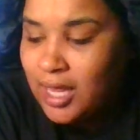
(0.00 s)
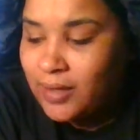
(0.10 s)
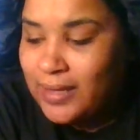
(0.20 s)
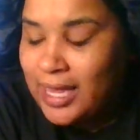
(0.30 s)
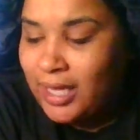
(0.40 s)

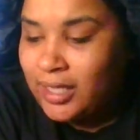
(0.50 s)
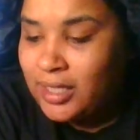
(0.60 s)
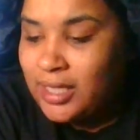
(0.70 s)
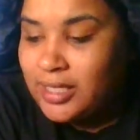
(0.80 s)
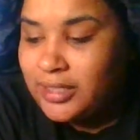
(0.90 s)
Okay.
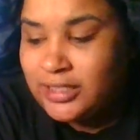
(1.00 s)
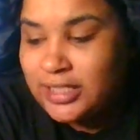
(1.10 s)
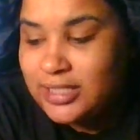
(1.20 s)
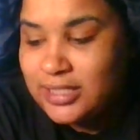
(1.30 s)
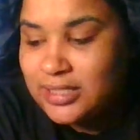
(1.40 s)

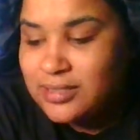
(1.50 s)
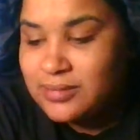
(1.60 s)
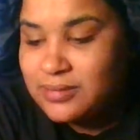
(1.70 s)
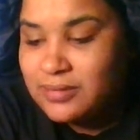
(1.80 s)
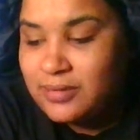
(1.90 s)
Just
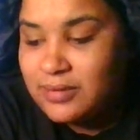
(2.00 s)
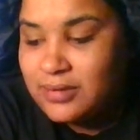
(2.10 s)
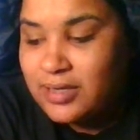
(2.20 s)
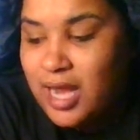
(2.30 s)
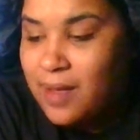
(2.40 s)

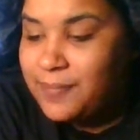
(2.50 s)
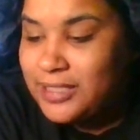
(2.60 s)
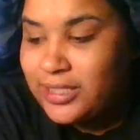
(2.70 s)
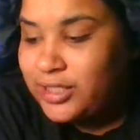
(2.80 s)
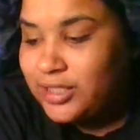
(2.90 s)

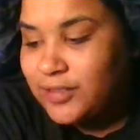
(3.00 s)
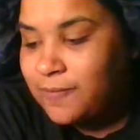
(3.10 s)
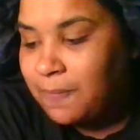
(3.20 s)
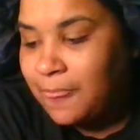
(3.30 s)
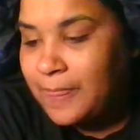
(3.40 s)
competition.